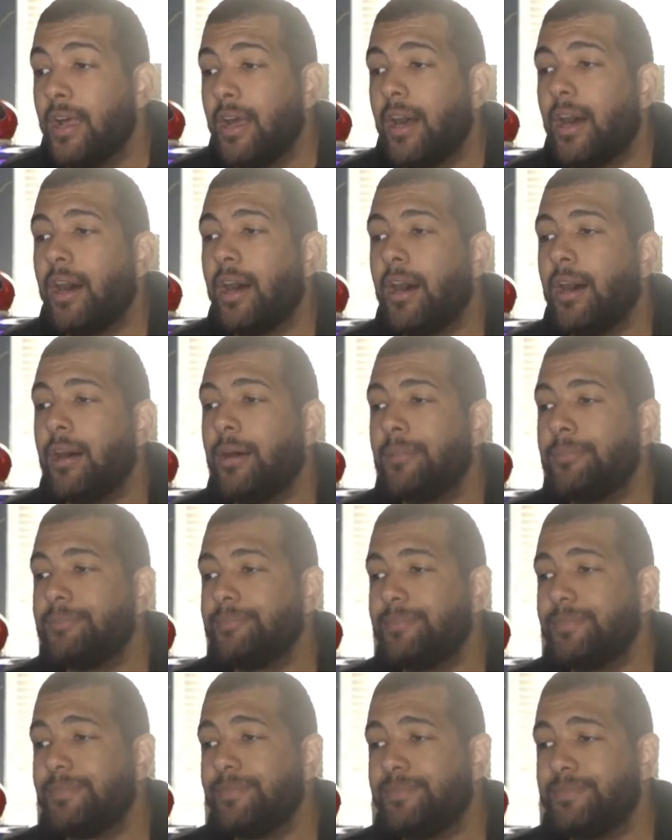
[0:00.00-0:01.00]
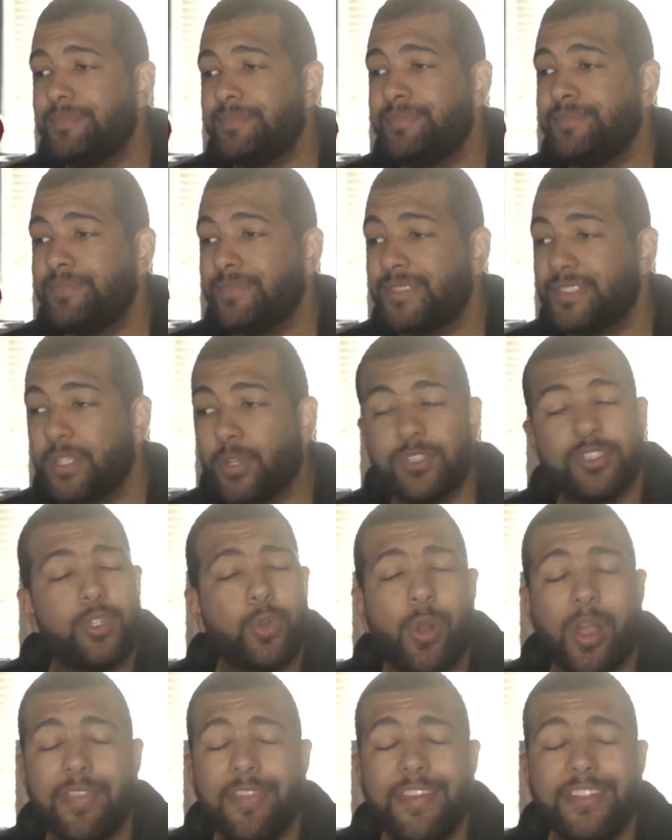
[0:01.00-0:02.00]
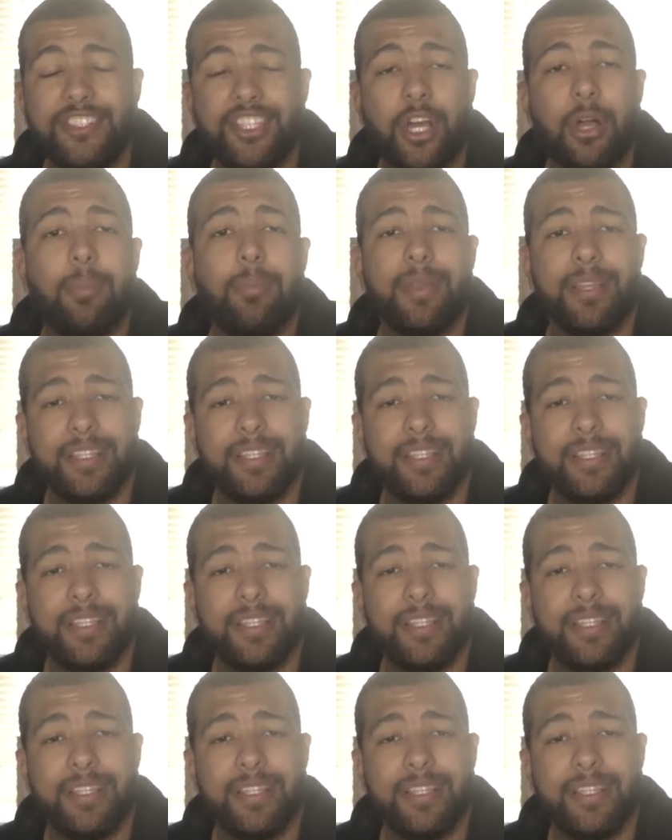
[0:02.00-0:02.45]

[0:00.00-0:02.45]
So it's quite the jump.